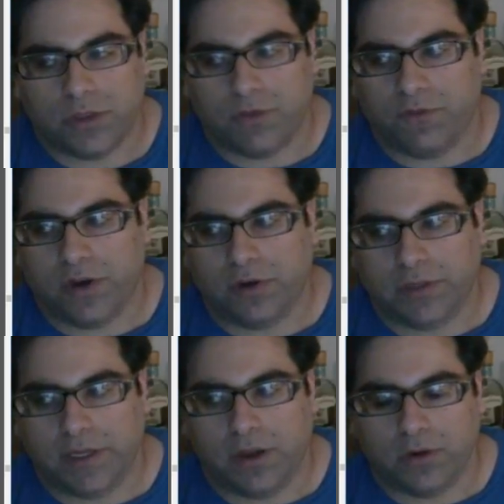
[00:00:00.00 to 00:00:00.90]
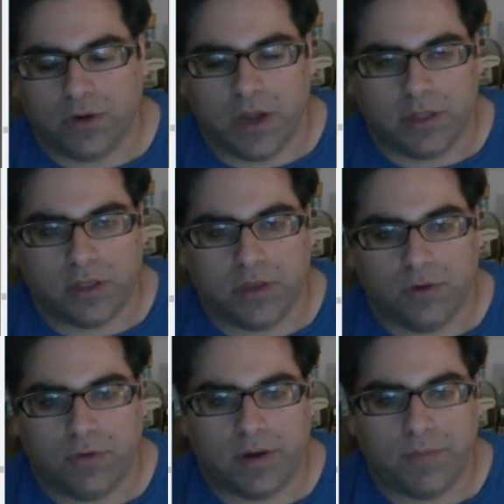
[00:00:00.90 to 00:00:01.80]
severely undercuts their
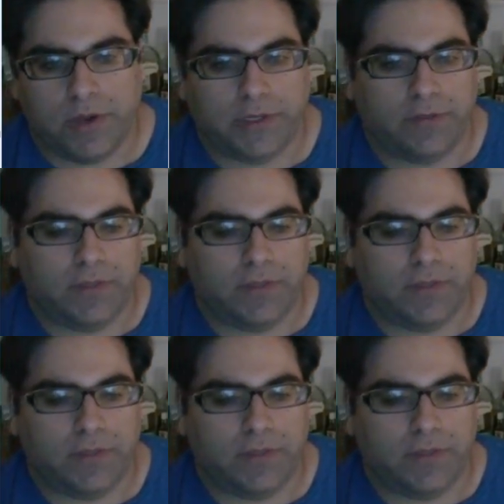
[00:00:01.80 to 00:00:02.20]
credibility.